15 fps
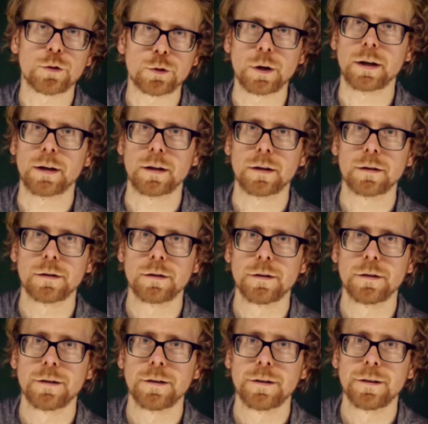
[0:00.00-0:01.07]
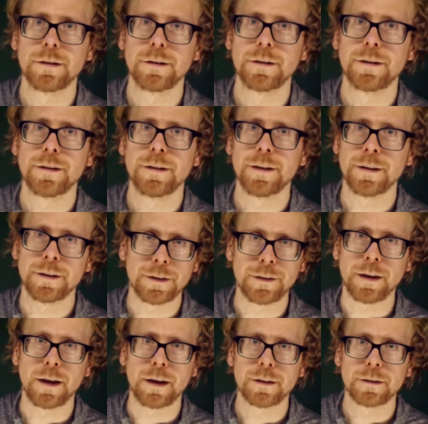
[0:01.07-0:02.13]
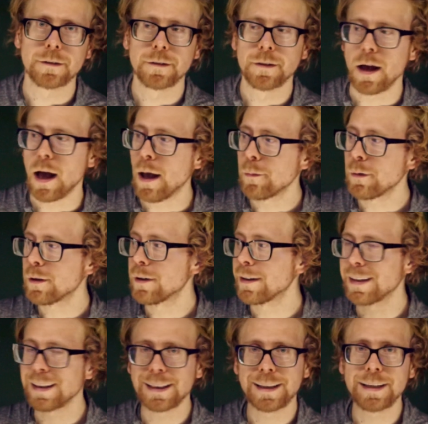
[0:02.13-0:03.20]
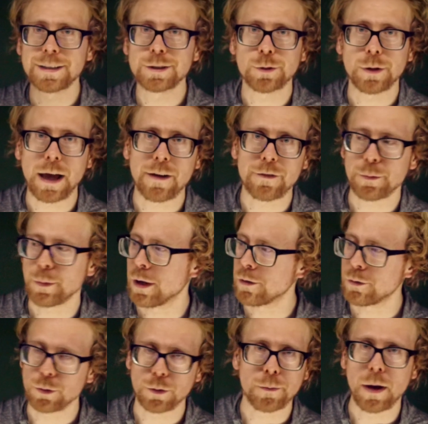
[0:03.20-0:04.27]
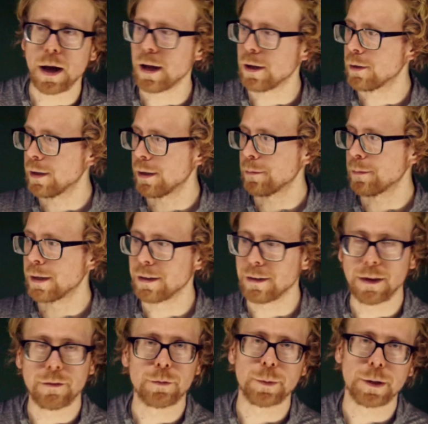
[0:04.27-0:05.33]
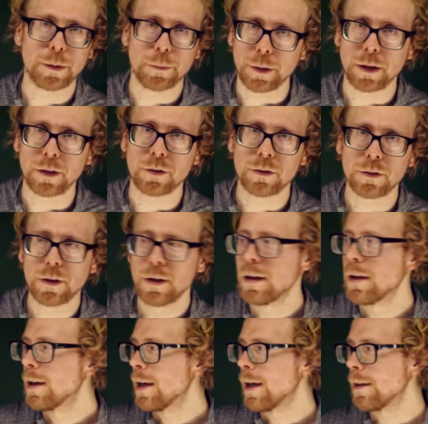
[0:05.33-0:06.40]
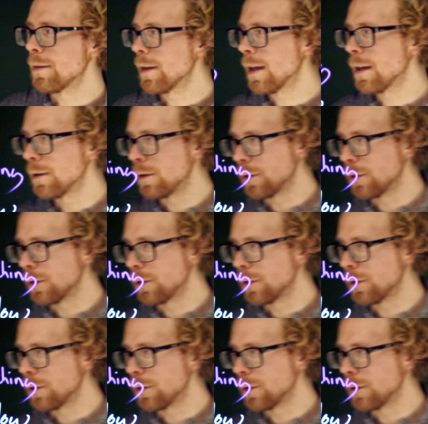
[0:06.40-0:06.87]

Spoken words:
training in a day, I'm gonna at least do half a mile to a mile at my 11-minute pace. And then,